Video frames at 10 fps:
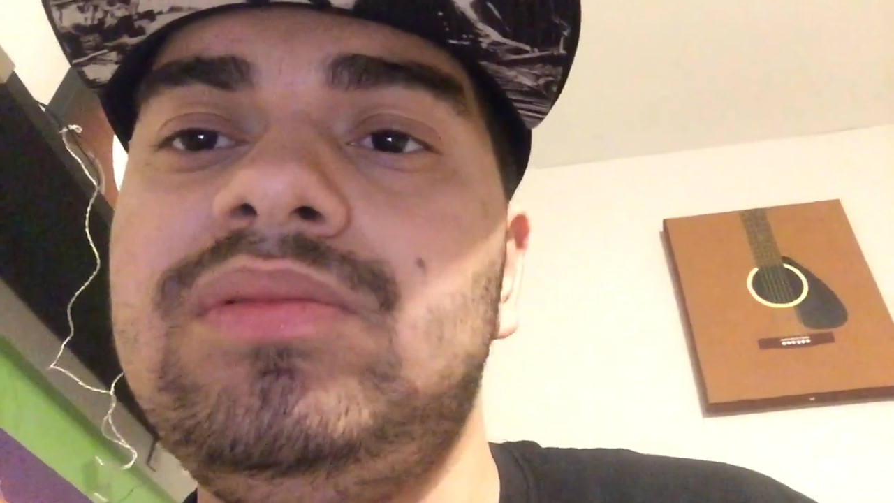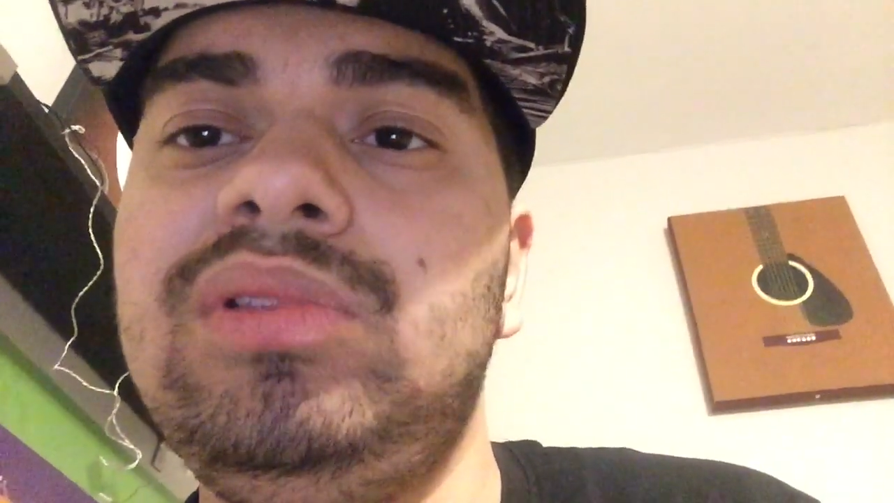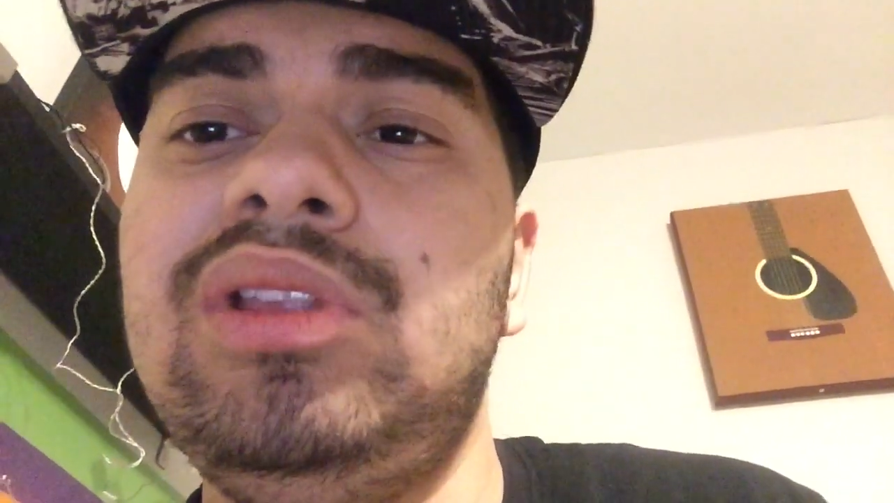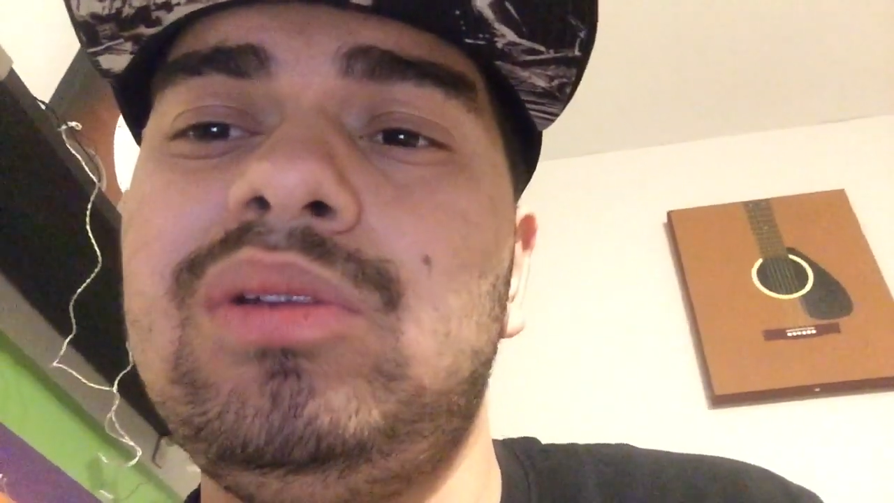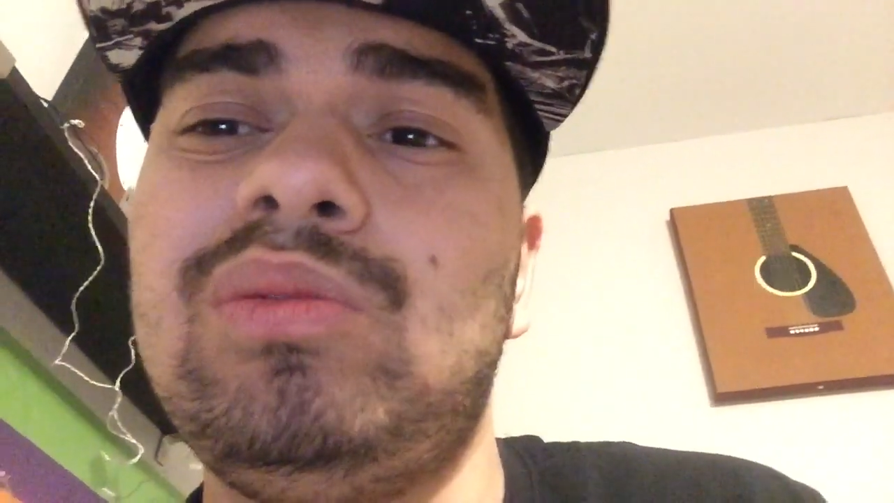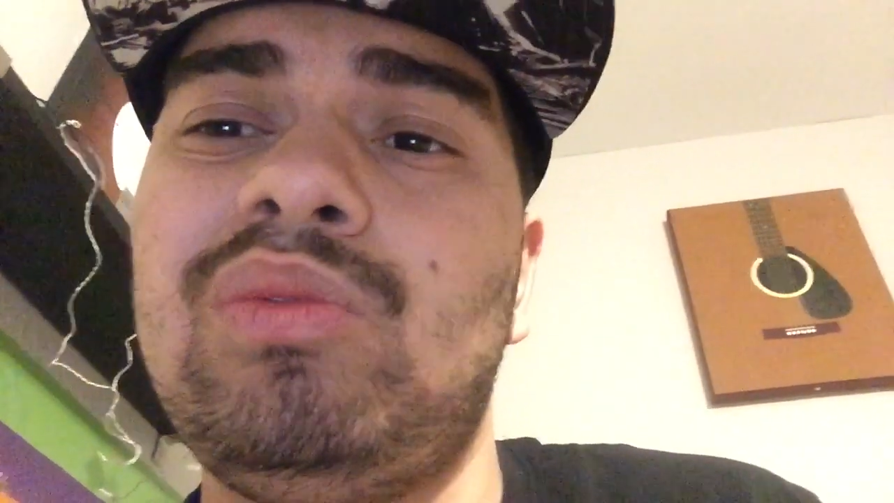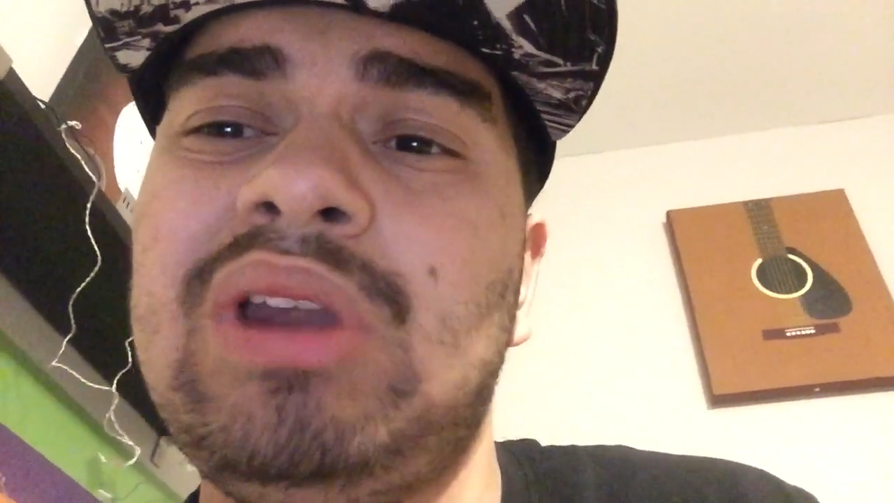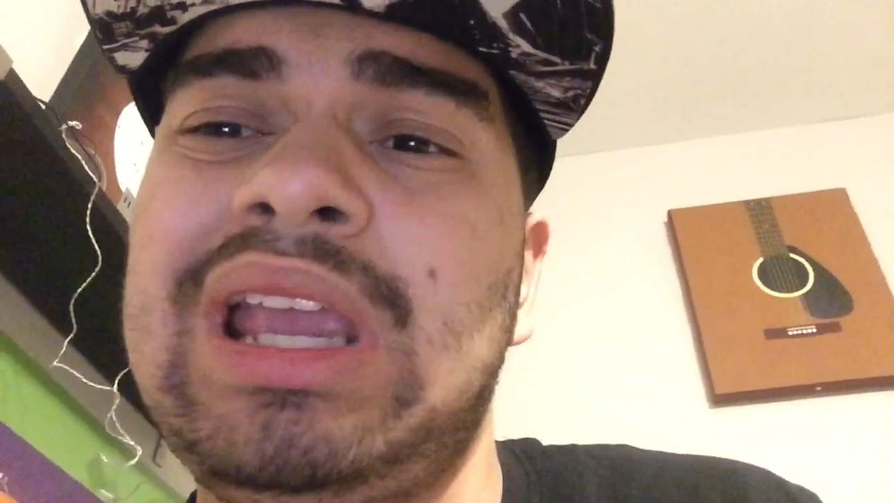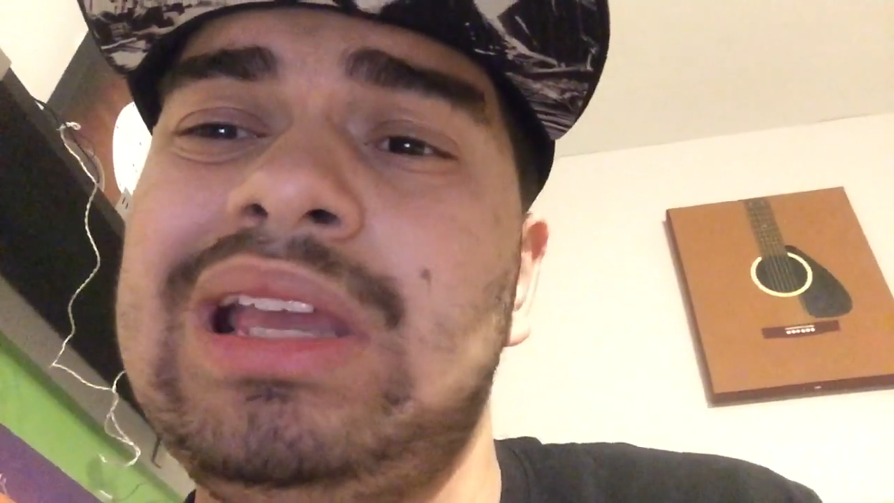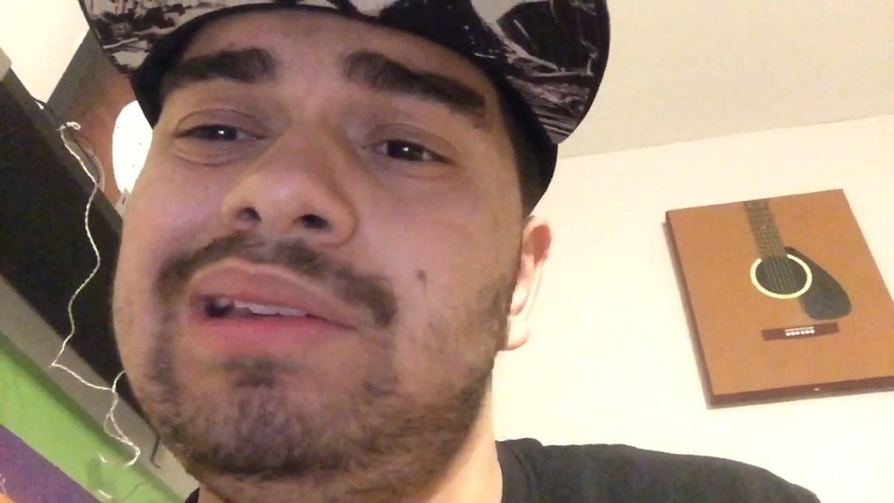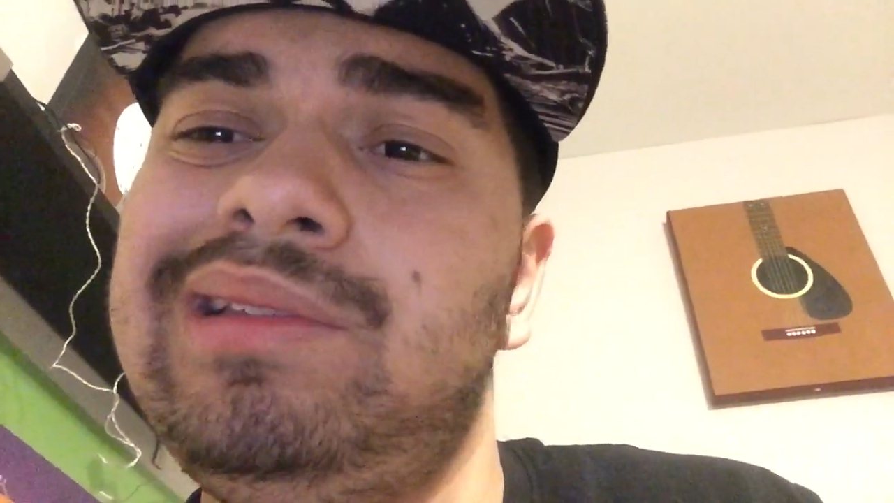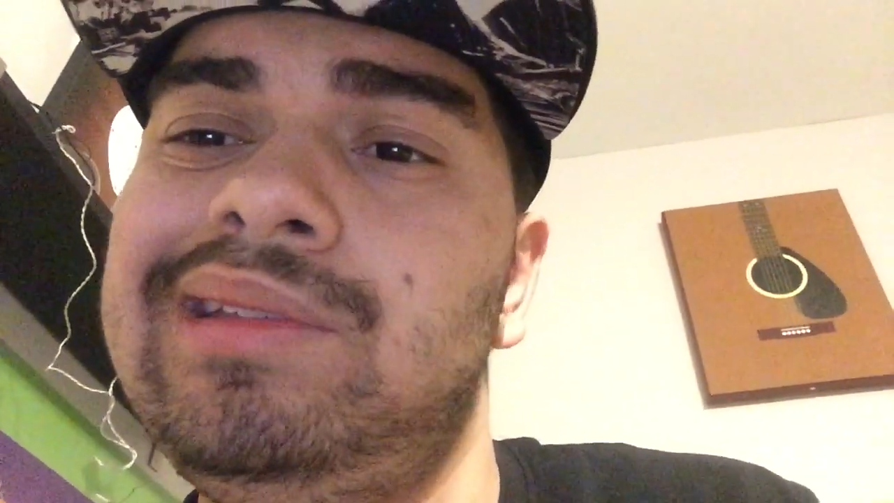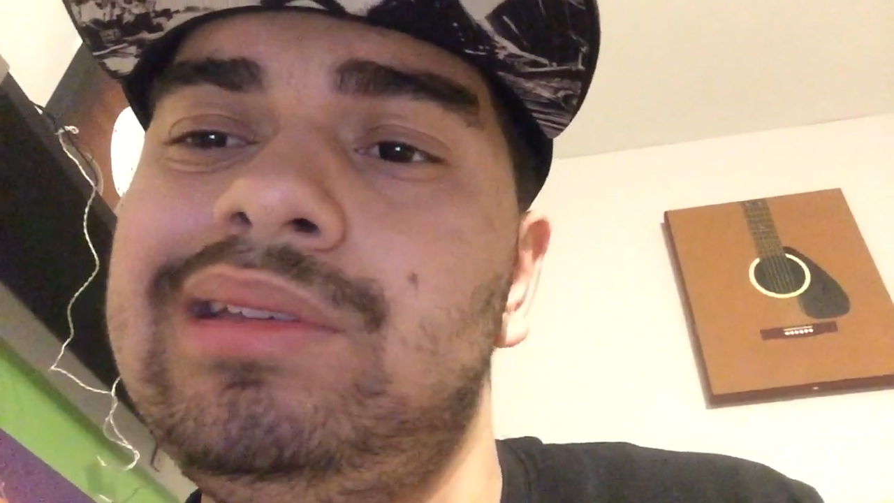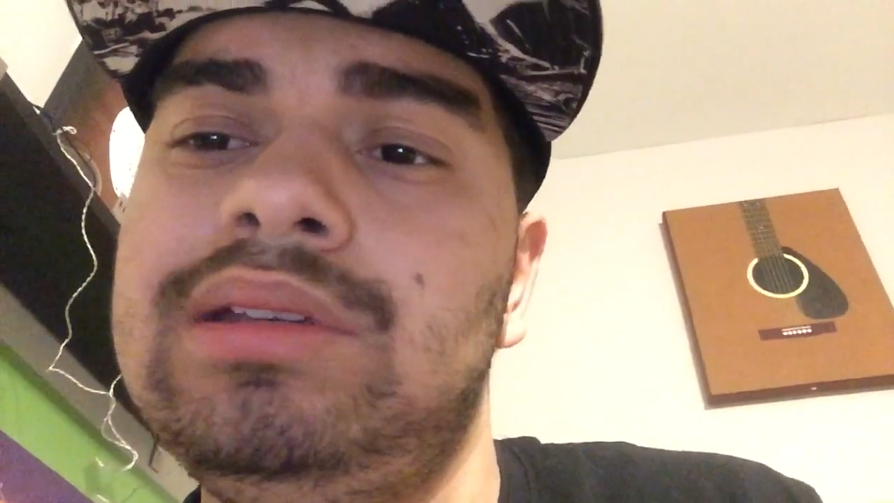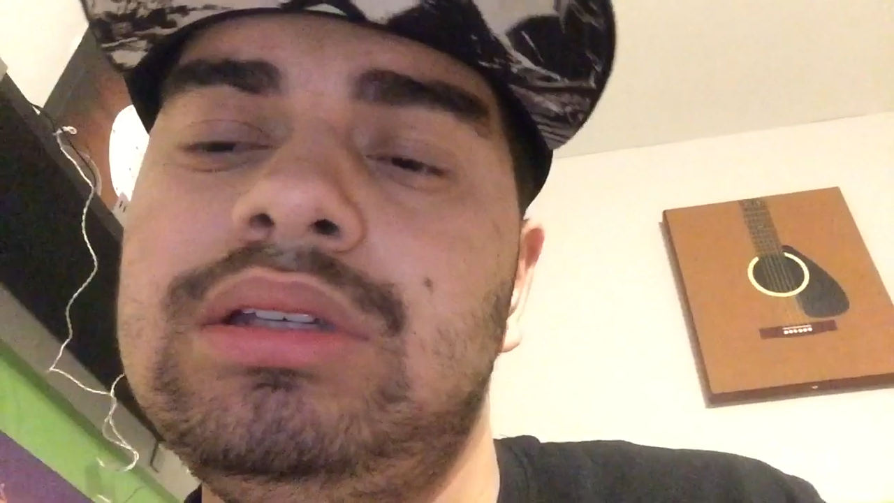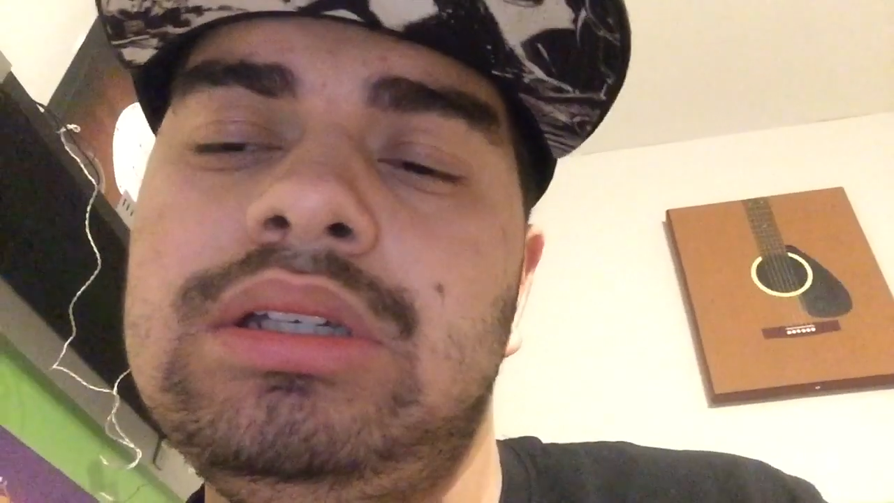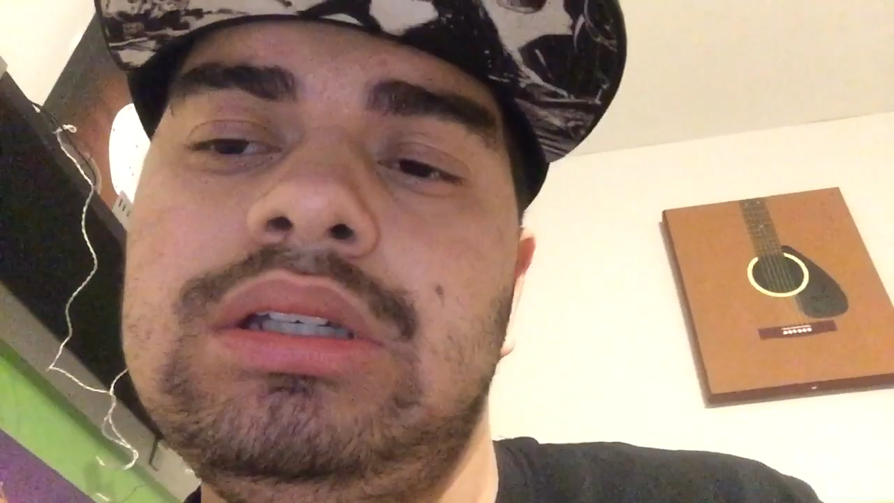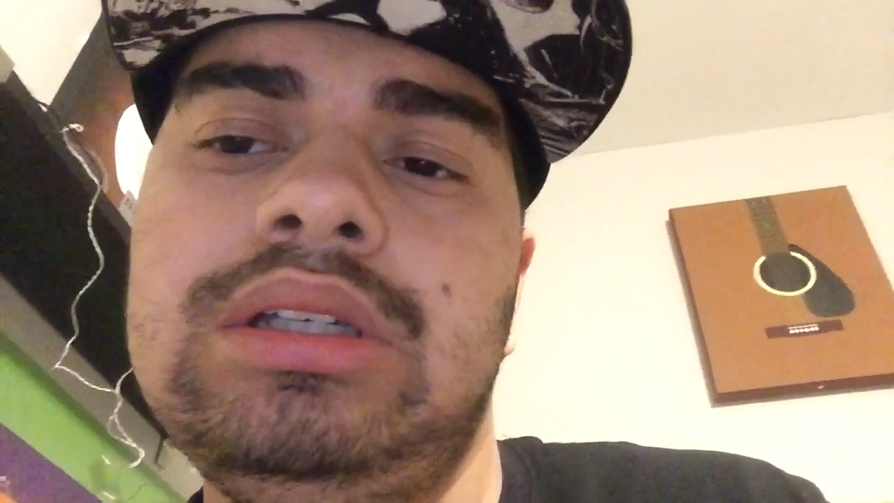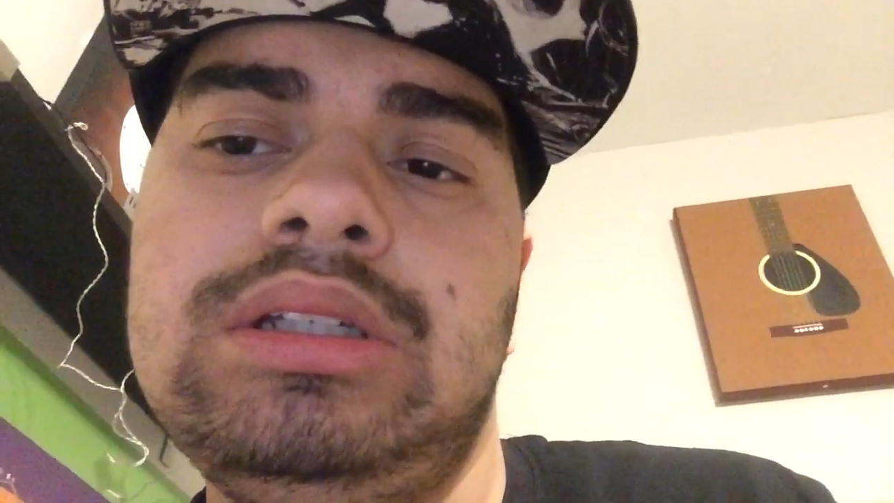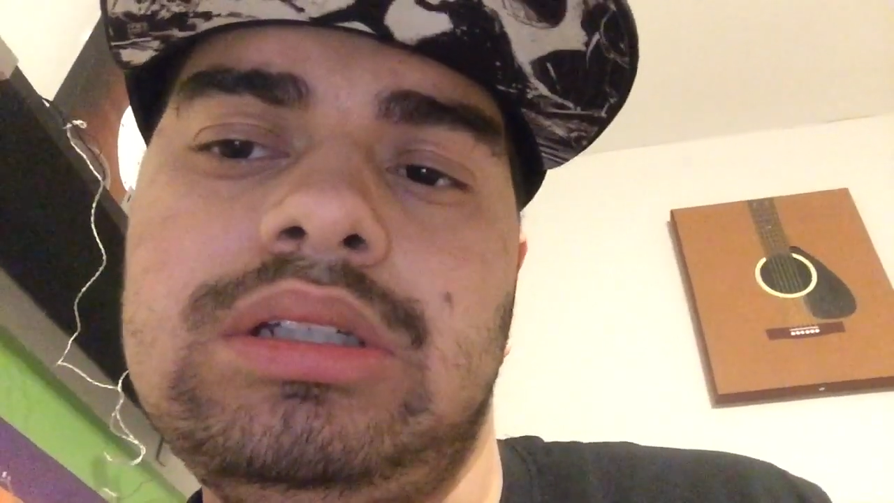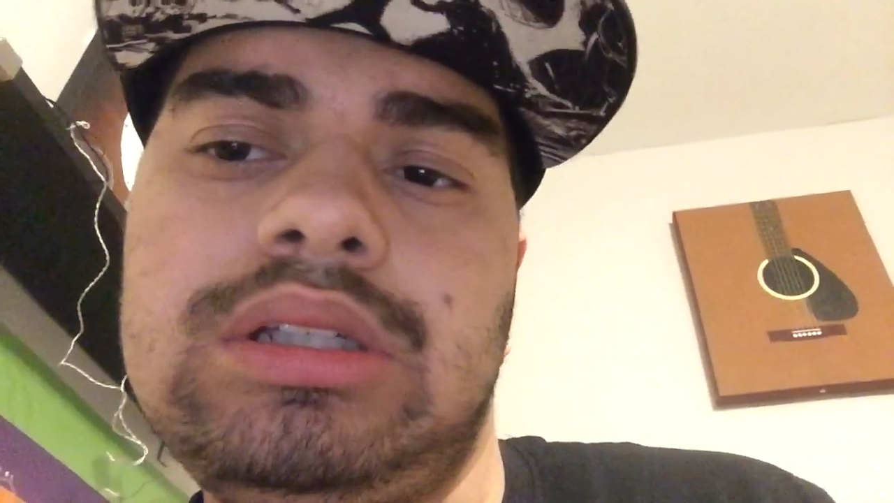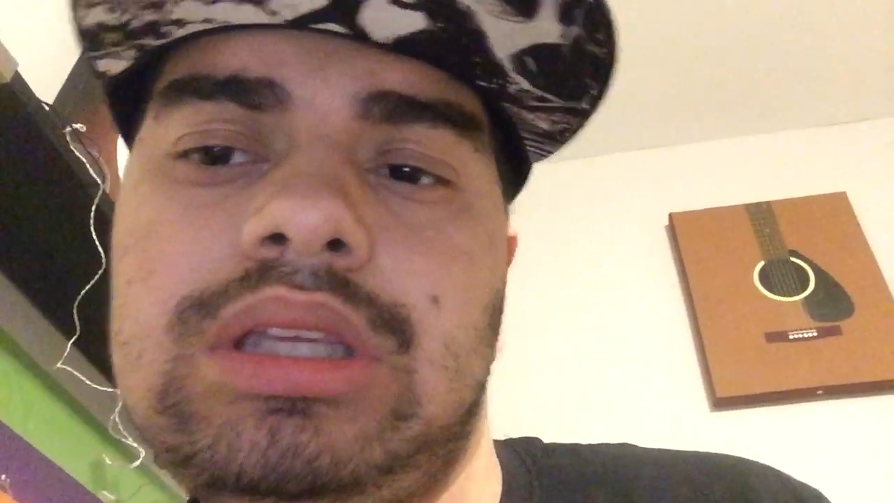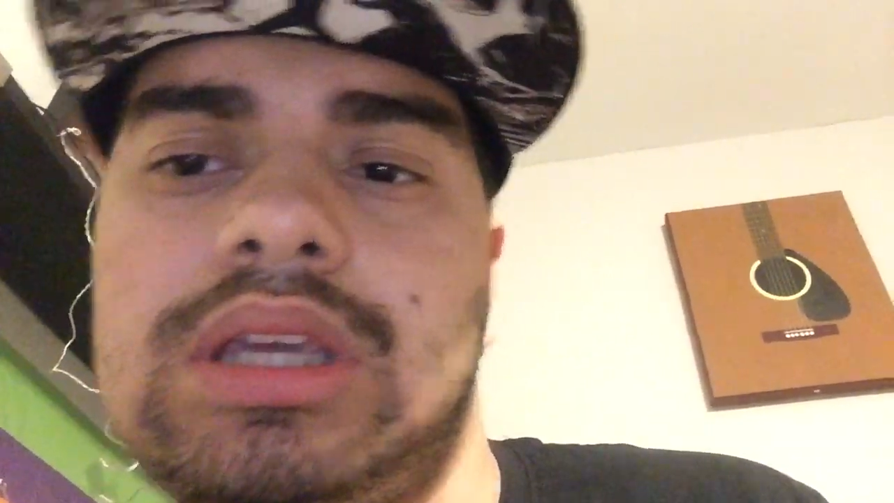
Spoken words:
Little rant, I